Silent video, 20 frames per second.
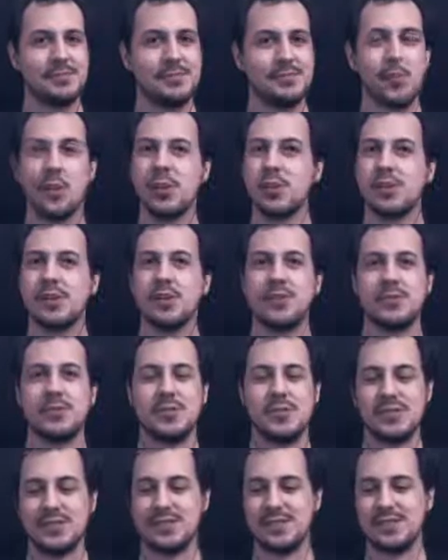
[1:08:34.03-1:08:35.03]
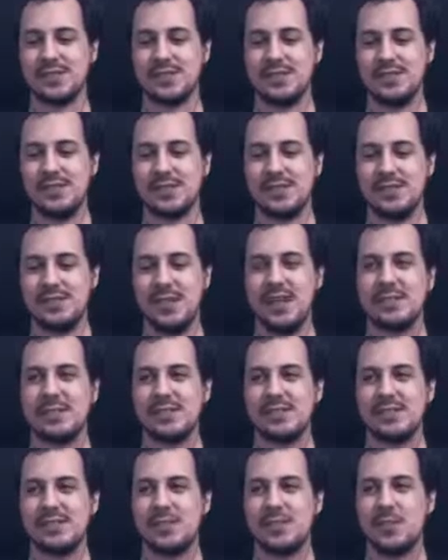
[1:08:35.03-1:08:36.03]
Mordo is not
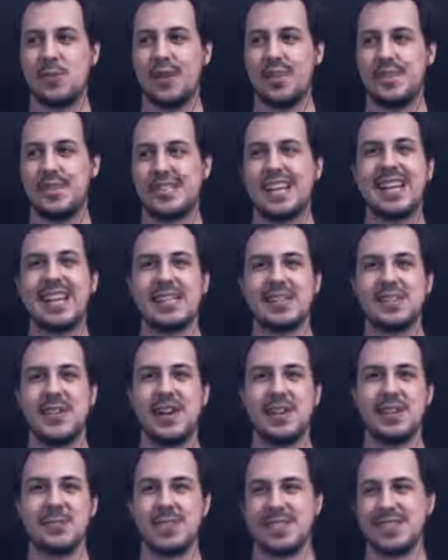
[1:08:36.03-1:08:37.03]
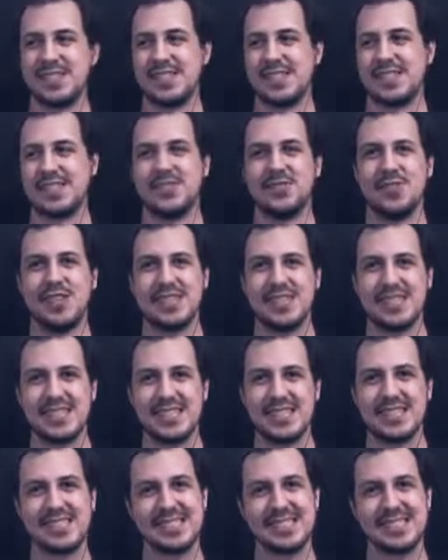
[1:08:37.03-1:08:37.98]
quite satisfied with the situation.